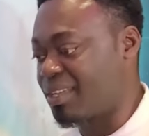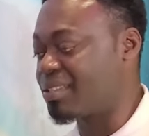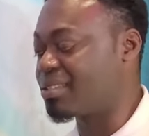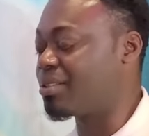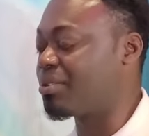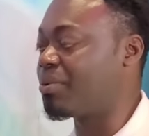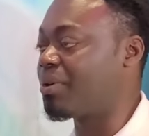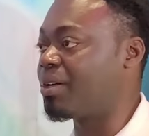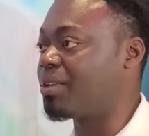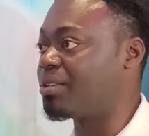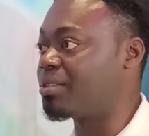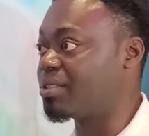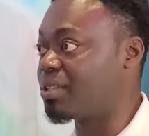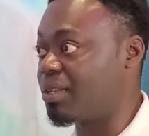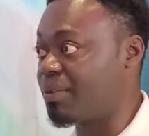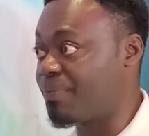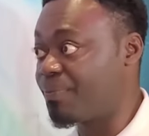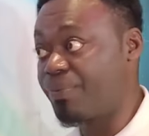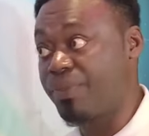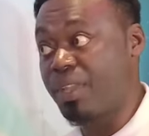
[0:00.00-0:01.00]
I said, what? He
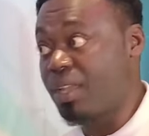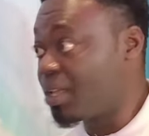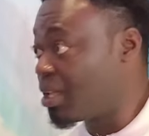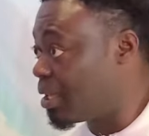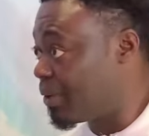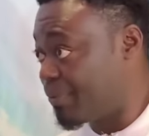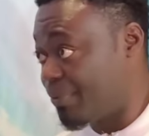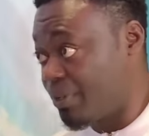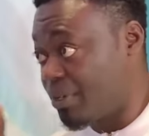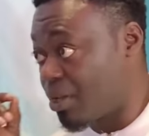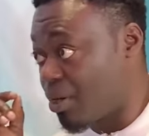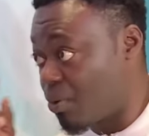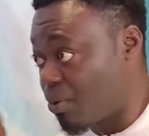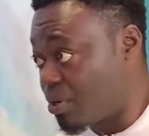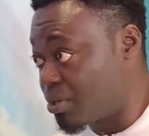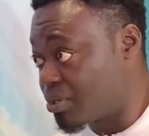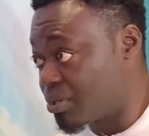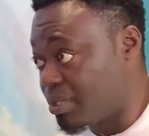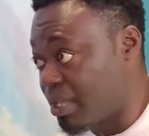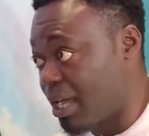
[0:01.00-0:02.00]
said, if you don't
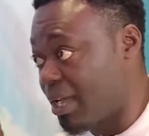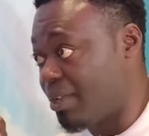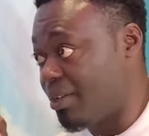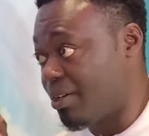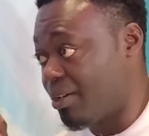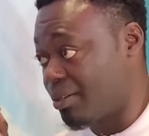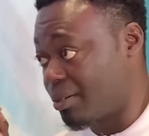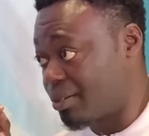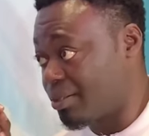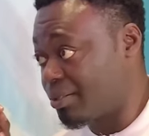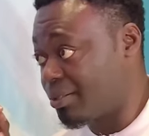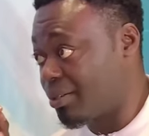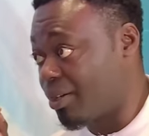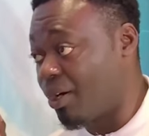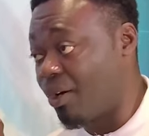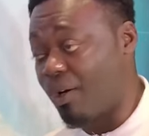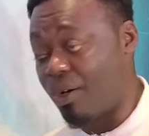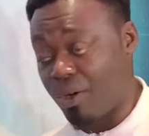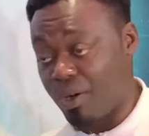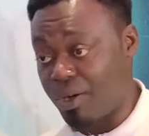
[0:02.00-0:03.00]
want to die young,
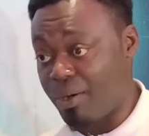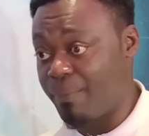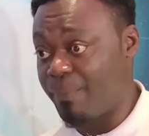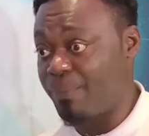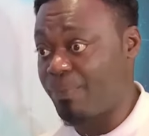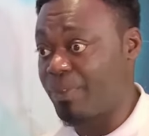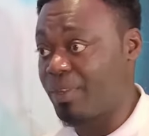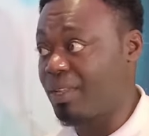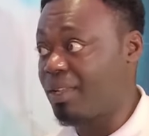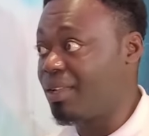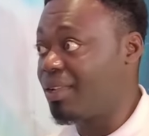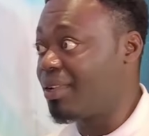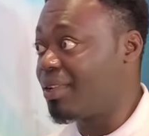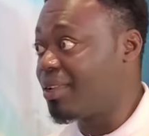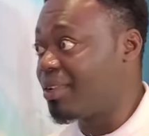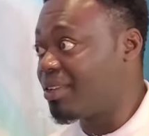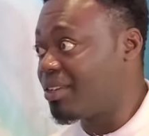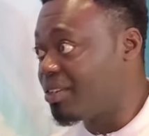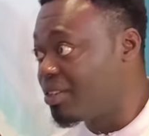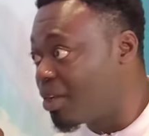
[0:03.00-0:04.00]
or
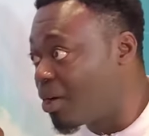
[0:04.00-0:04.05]
you